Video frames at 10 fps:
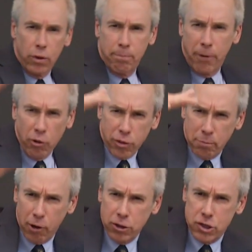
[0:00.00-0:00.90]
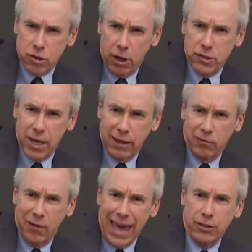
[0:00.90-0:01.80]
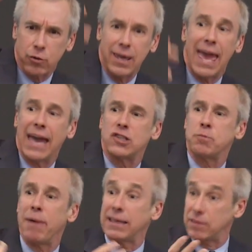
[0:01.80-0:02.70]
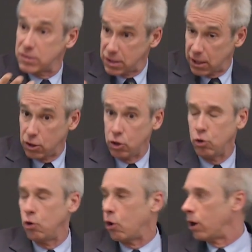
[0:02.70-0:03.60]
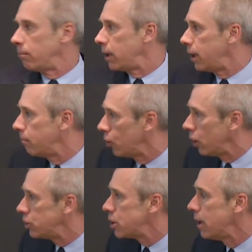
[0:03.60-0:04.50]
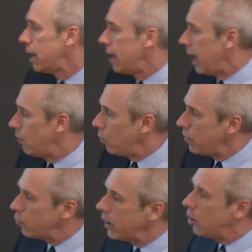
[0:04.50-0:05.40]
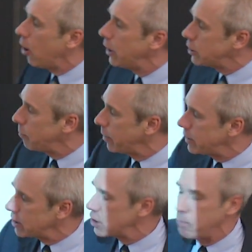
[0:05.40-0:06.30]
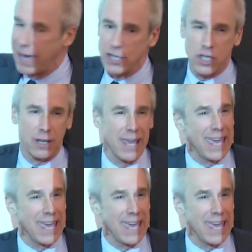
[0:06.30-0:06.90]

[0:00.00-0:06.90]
Both approaches are unsatisfactory. Expect to see a new norm emerge. And with regard to participation,